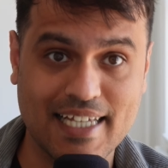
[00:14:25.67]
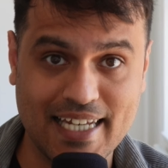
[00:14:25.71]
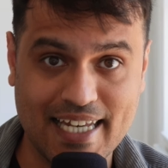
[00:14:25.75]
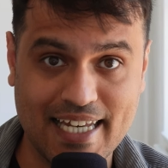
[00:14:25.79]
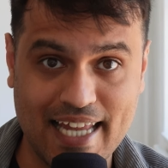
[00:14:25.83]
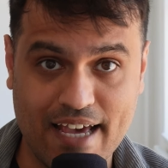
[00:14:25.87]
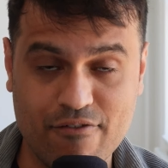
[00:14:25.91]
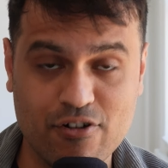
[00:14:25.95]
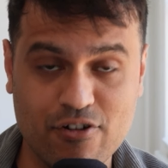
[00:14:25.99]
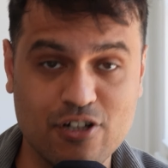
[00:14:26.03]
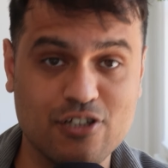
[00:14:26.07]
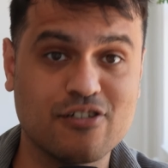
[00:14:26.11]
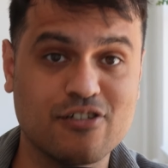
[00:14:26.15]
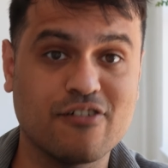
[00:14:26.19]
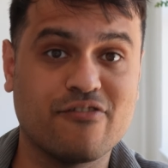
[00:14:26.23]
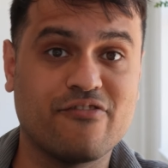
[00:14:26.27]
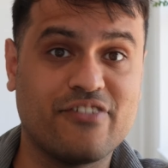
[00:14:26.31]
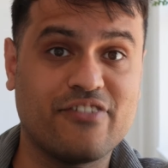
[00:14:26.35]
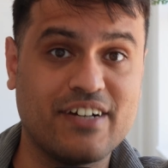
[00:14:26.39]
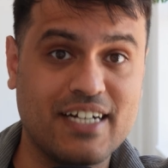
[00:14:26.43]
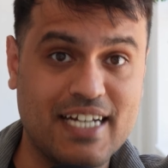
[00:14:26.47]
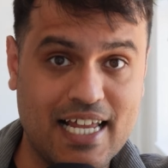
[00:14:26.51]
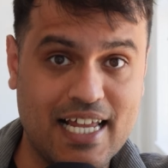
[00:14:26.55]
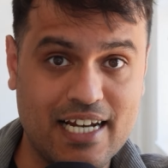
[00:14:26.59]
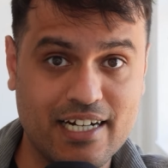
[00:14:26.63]
levels of
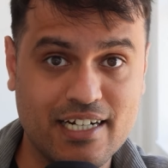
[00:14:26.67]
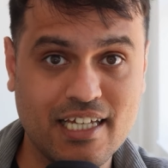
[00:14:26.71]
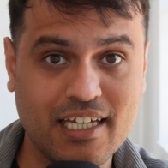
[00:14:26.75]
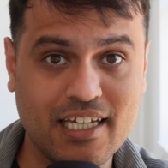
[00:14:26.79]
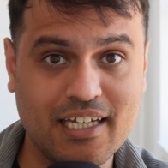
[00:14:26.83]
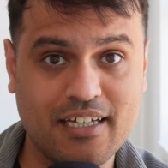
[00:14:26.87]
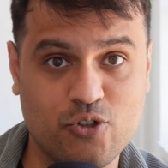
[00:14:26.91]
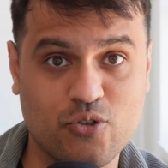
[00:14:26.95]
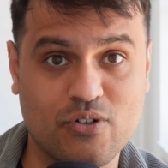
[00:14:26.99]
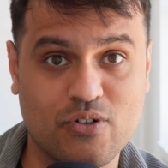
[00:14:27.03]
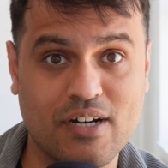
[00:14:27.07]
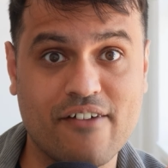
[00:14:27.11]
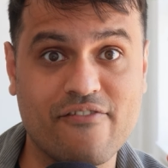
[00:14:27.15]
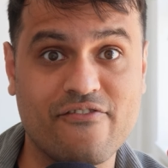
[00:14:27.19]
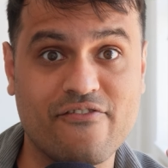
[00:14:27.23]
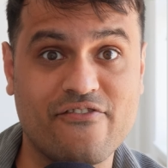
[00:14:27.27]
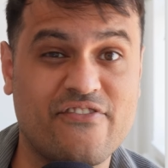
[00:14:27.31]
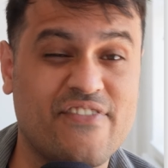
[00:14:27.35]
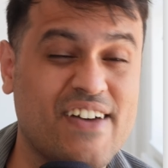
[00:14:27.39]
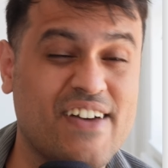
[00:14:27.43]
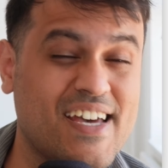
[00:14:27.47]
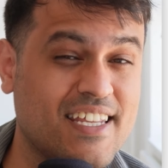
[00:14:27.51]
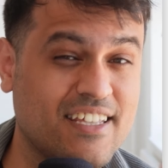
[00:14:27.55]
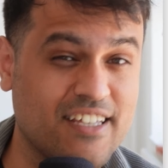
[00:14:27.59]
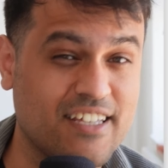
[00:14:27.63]
fidelity. You can have
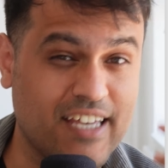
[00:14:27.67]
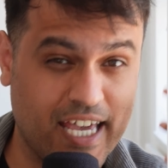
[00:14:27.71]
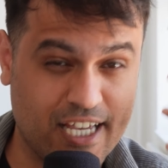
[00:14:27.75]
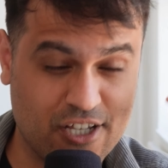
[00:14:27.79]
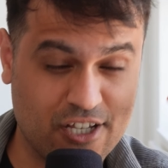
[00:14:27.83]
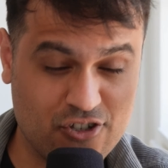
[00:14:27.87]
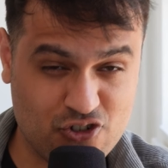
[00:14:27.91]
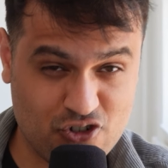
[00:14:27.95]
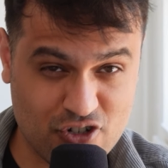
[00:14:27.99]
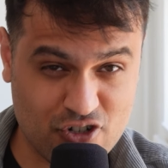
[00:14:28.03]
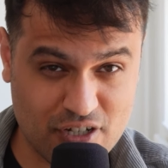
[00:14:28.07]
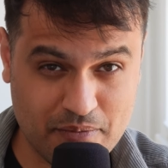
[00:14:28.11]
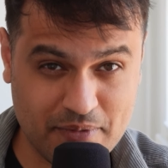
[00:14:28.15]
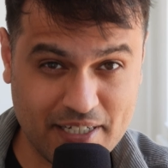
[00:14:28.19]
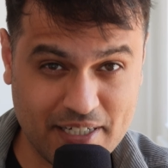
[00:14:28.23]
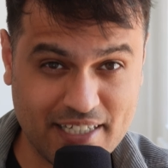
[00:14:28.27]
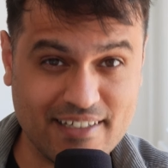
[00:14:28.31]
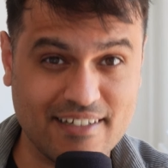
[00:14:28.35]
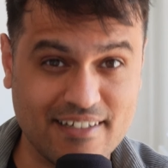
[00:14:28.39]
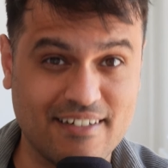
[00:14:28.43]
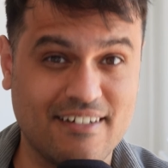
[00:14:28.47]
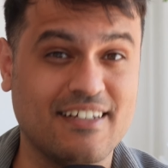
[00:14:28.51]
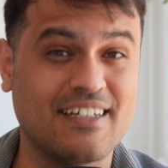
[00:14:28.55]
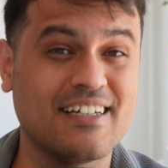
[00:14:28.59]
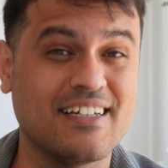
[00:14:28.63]
very
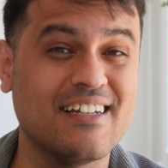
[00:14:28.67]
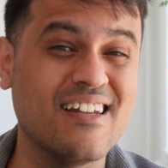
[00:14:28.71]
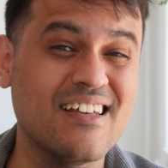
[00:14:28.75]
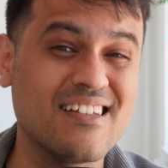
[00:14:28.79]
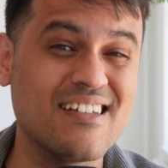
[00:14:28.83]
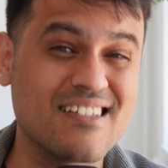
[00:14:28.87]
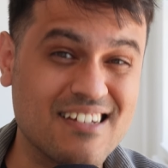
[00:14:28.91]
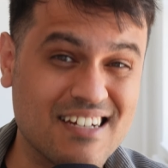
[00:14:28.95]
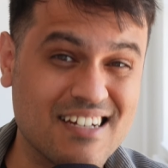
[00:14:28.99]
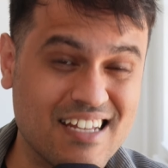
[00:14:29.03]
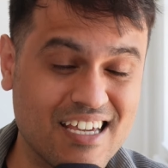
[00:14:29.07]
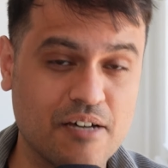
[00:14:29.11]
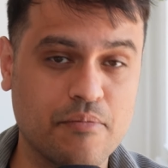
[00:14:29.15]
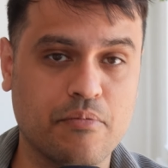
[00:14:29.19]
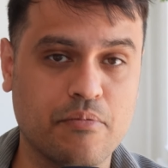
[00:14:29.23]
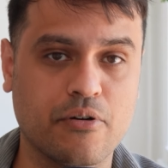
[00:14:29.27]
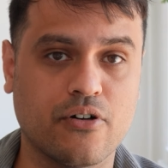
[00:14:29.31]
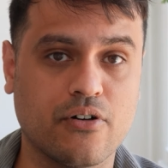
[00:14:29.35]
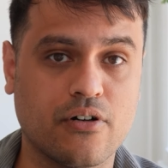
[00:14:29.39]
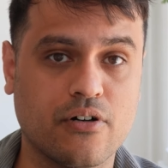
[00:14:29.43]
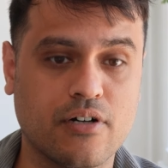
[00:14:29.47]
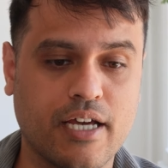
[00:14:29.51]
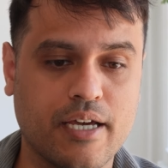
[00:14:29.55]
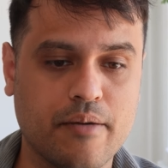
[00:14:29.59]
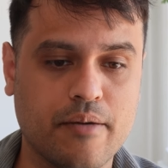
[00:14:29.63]
extremely realistic
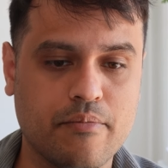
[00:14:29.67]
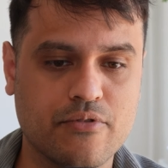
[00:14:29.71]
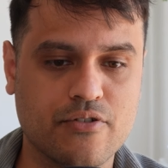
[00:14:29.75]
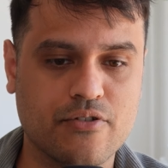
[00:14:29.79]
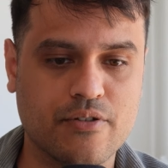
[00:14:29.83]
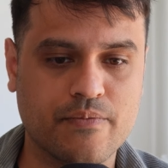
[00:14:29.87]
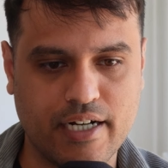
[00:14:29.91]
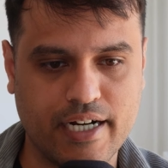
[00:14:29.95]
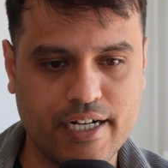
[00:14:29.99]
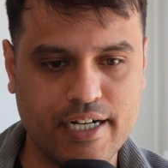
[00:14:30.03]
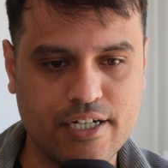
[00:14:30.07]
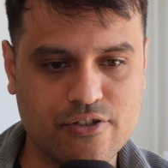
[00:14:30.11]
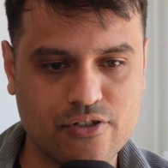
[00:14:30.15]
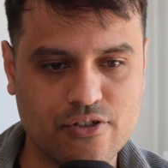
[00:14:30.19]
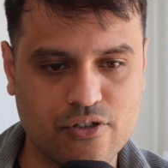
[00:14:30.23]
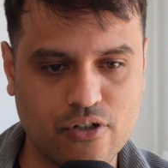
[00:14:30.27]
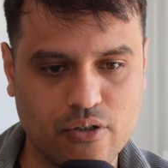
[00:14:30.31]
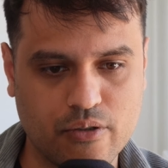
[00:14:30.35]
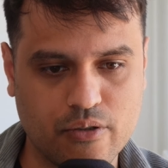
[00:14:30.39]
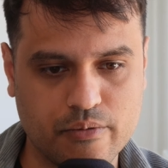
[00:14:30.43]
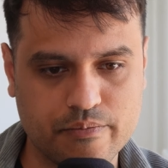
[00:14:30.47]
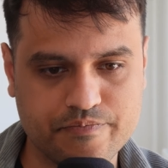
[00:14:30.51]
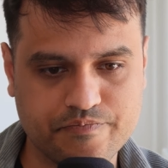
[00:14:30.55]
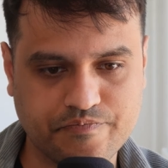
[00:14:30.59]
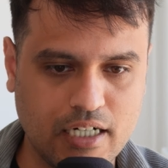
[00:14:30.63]
prototypes, right?
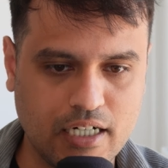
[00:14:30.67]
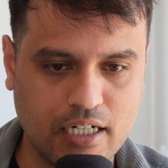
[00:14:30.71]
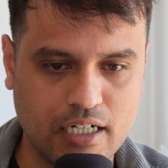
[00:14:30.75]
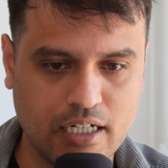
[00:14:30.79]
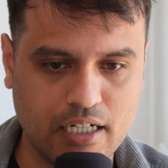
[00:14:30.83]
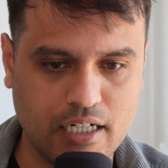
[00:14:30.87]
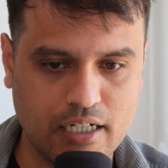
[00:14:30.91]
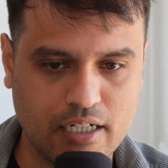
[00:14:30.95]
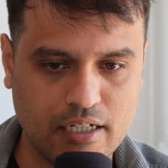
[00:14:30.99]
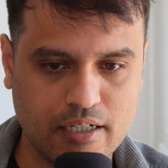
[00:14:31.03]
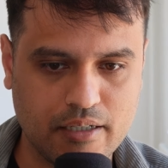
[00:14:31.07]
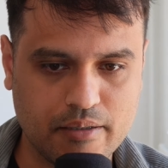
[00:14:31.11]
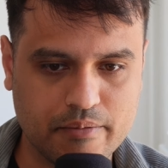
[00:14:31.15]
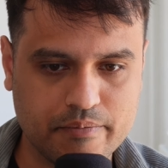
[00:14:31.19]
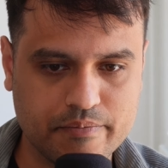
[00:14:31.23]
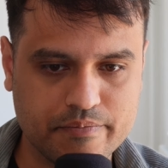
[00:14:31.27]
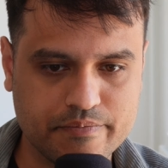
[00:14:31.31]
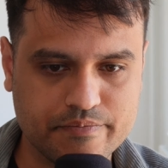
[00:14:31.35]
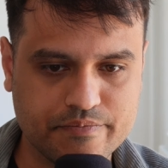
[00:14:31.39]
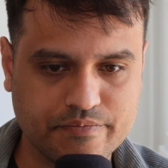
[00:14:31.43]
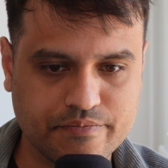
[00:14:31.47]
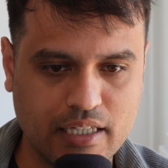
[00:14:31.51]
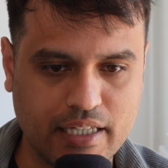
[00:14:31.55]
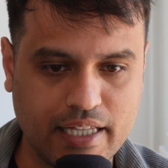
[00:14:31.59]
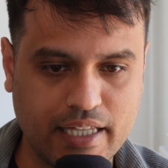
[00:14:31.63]
So
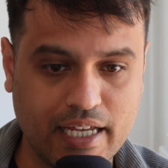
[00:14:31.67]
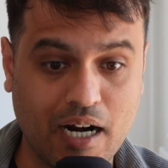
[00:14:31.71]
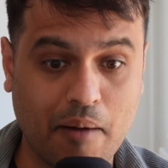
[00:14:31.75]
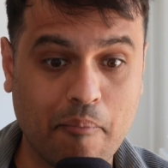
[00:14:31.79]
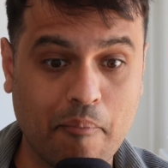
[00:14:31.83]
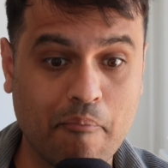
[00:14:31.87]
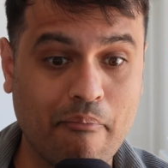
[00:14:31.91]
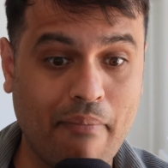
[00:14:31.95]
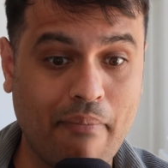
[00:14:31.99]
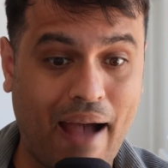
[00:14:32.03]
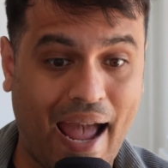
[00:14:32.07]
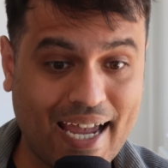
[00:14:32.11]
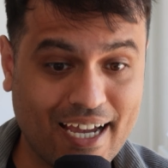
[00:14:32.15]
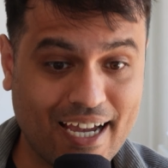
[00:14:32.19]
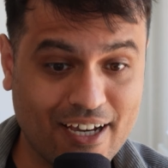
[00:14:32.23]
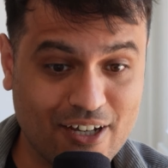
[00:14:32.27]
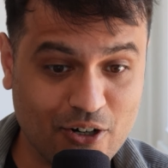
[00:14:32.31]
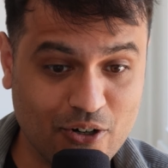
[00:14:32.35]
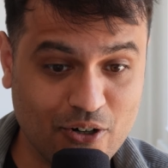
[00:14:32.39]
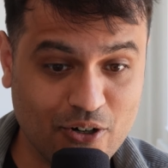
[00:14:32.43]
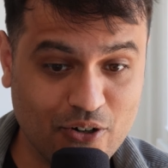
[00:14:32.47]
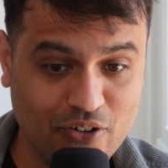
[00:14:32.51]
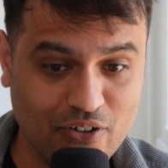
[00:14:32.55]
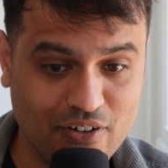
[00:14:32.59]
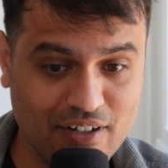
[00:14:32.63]
there are
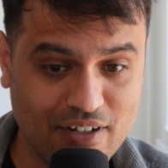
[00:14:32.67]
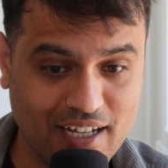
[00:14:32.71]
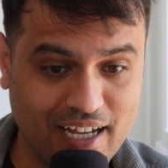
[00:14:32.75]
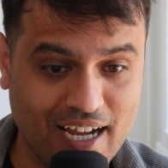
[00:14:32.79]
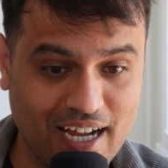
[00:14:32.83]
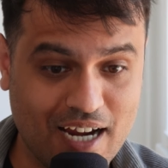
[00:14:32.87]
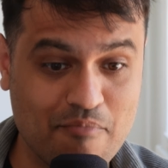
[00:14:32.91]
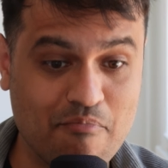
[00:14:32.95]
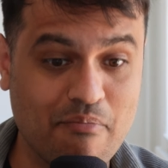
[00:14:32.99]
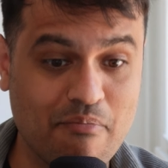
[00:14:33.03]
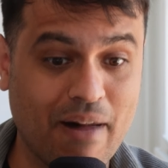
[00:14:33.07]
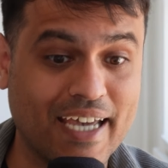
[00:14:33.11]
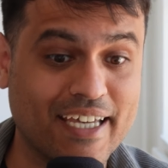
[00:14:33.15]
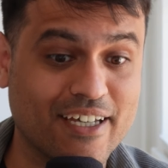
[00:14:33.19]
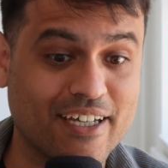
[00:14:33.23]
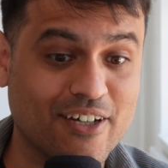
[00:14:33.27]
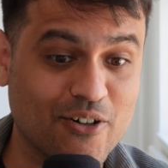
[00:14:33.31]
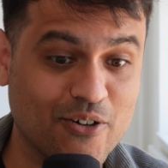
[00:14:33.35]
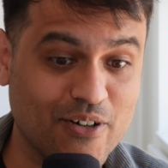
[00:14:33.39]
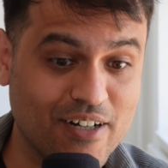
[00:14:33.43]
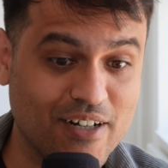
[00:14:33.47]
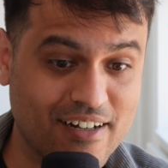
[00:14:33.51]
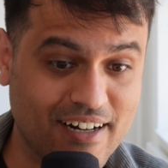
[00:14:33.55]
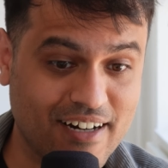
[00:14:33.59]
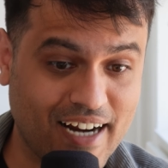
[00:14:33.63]
macro and
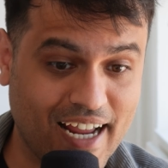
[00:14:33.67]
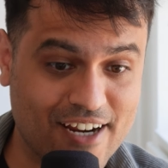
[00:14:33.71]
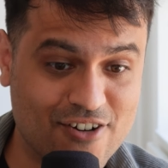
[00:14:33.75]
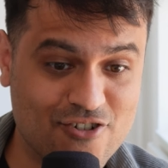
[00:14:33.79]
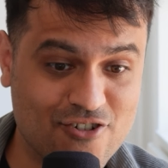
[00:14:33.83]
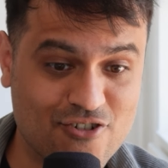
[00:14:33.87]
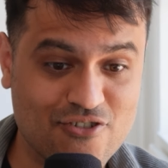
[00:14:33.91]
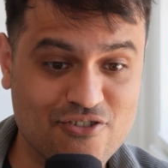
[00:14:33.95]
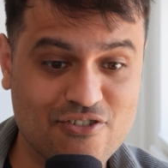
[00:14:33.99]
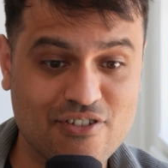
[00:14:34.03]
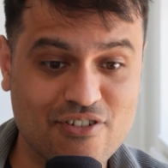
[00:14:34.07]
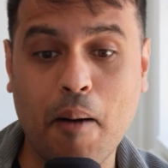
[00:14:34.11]
micro interactions.